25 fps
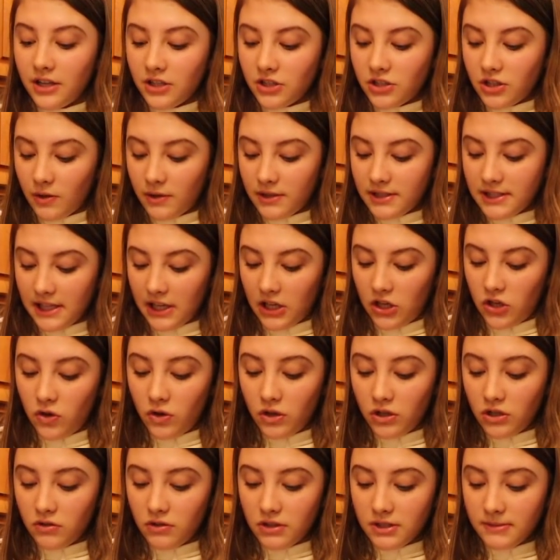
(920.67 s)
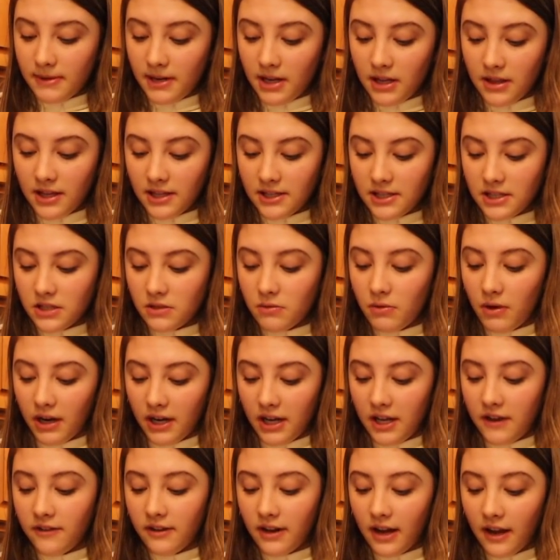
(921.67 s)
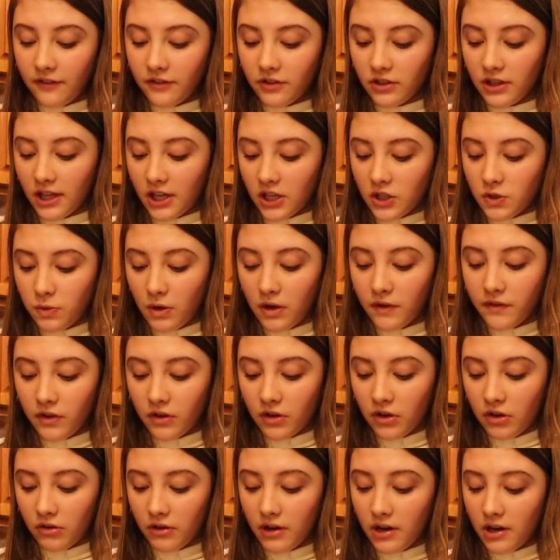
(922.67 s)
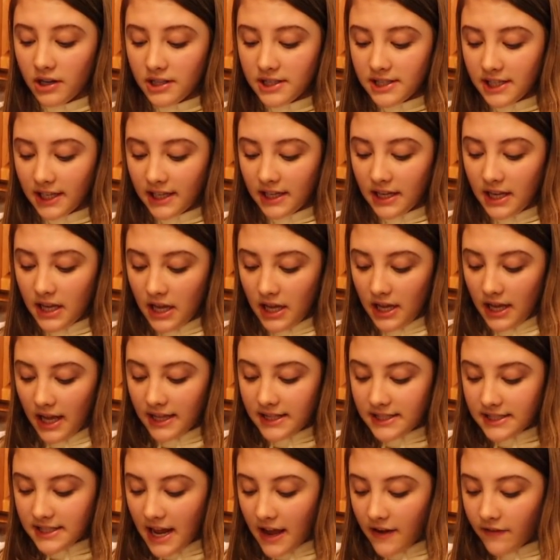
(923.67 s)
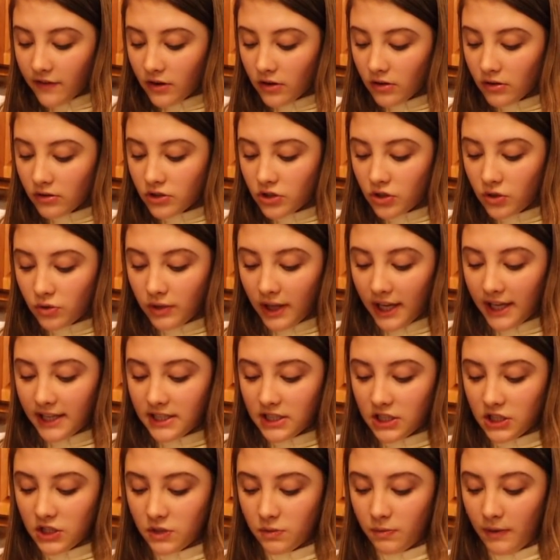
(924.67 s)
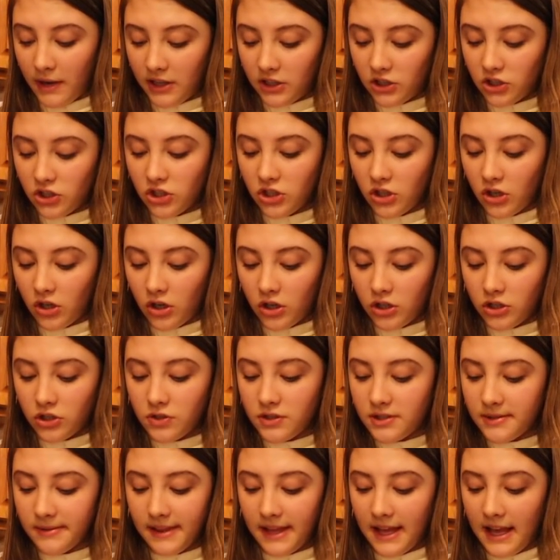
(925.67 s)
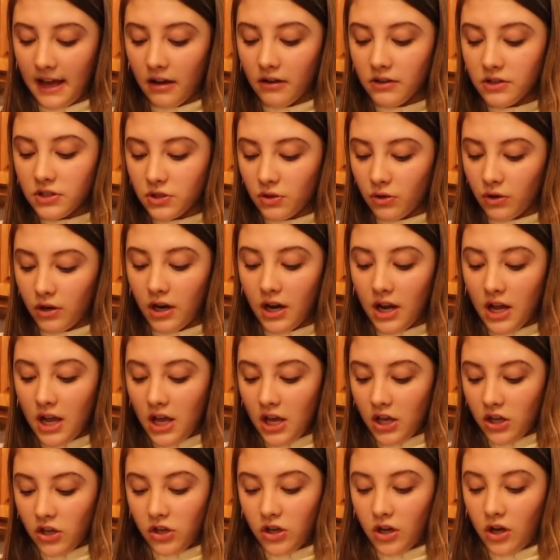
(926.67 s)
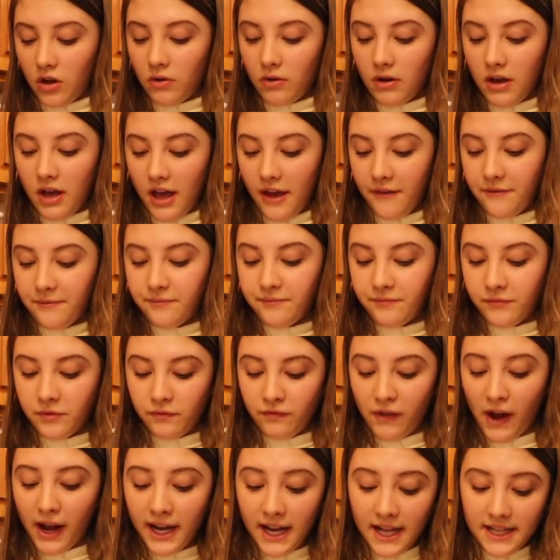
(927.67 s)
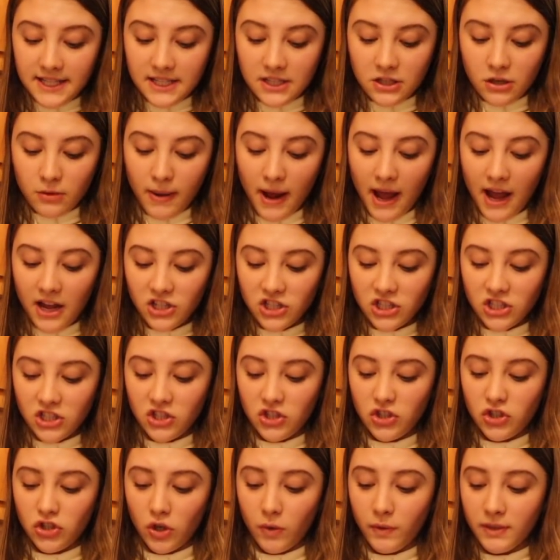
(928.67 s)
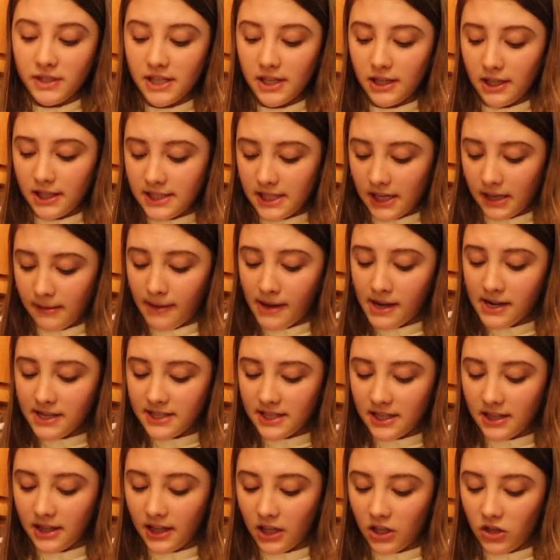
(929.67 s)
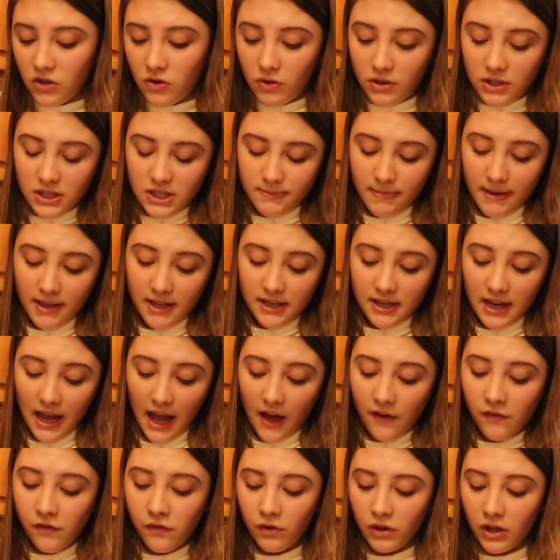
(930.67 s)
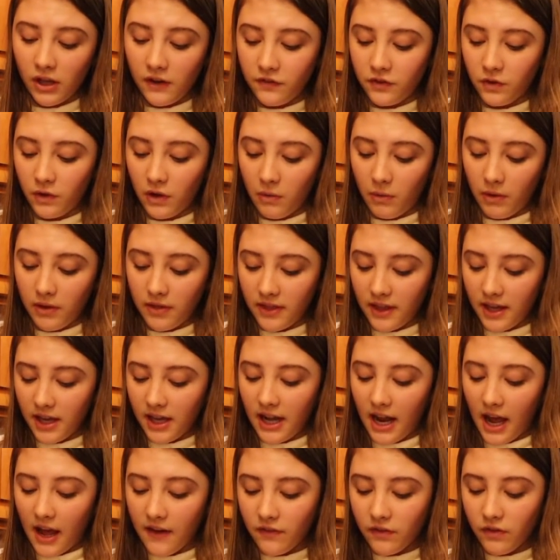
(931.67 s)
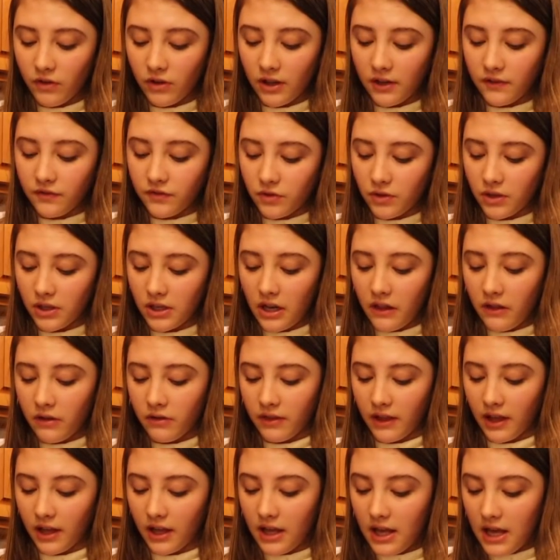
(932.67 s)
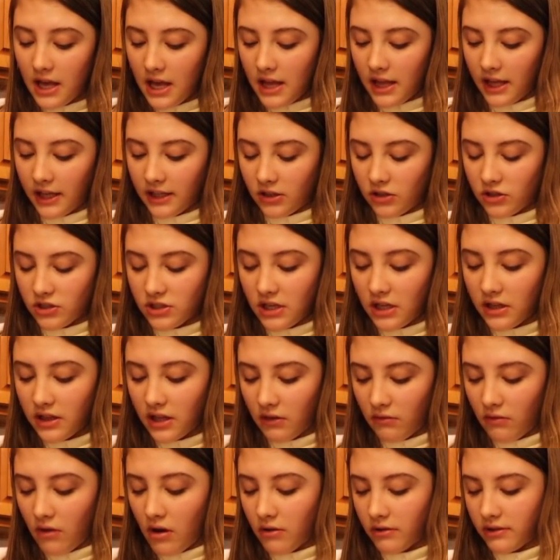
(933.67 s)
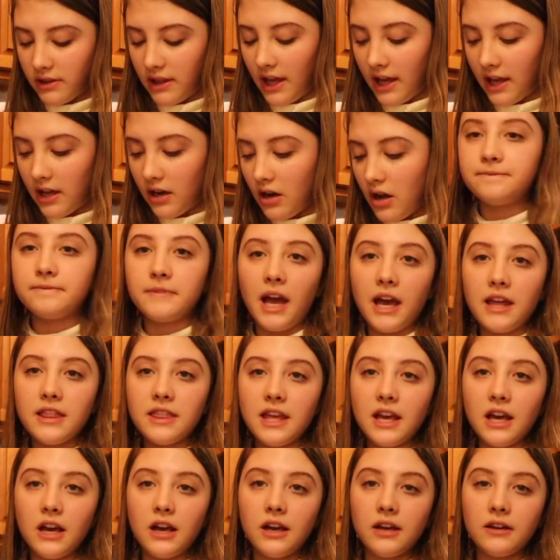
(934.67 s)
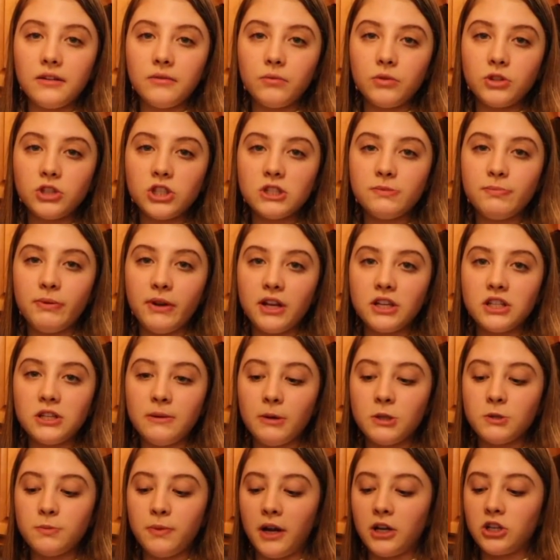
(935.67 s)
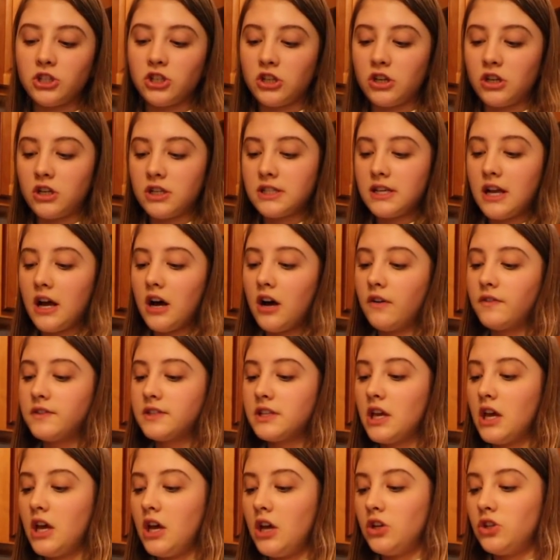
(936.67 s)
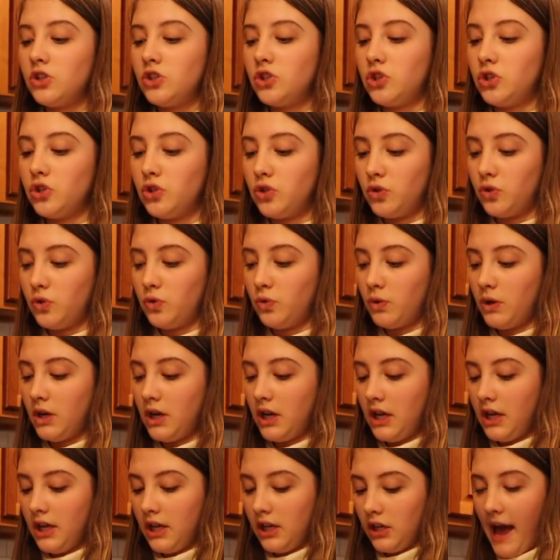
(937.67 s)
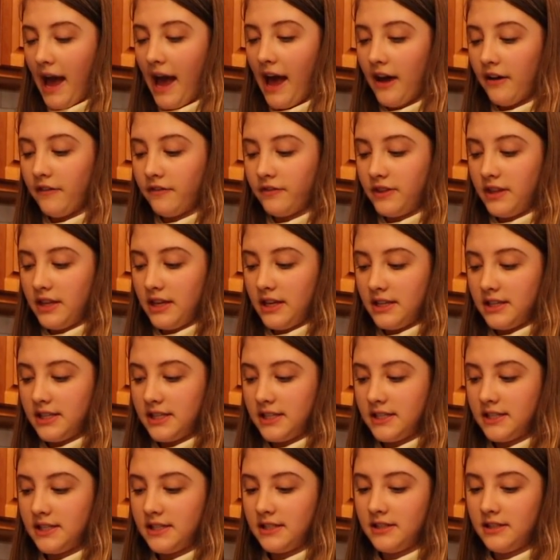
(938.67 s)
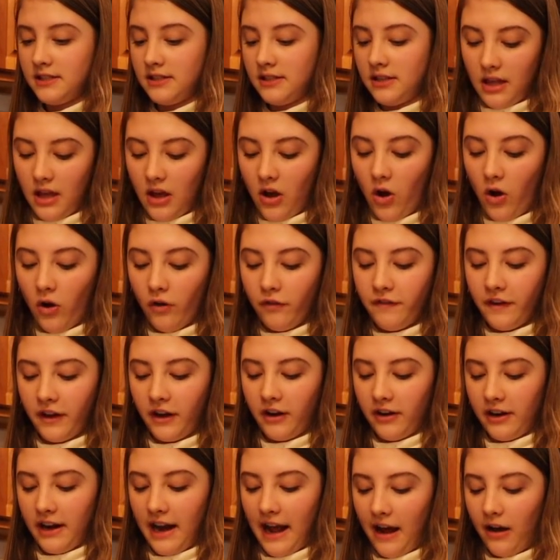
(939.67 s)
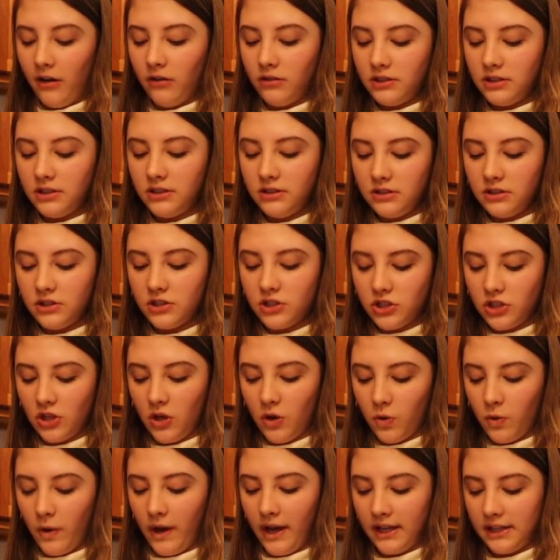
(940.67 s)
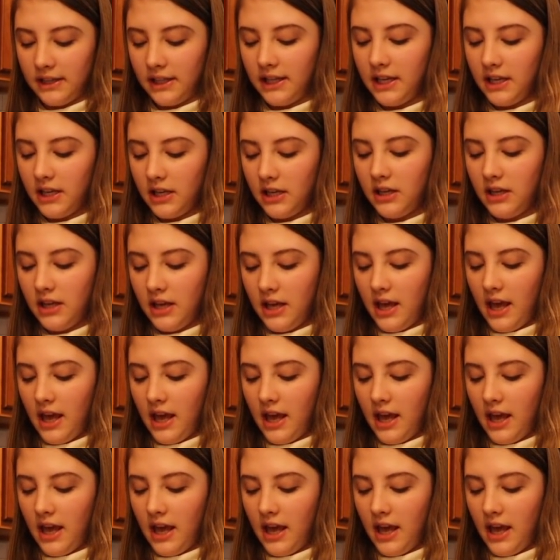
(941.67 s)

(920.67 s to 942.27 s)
So it's like, you can do as many things as you want, even after like a 12-year career. It's like, it's never too late to switch or do something else. Or, you know, if finance is your passion and so is holistic medicine, like, you can spend half of your life doing one thing and half of your life doing another thing. Like, there's nothing wrong with that. I think we're just putting so much pressure on ourselves to have this all figured out so quickly.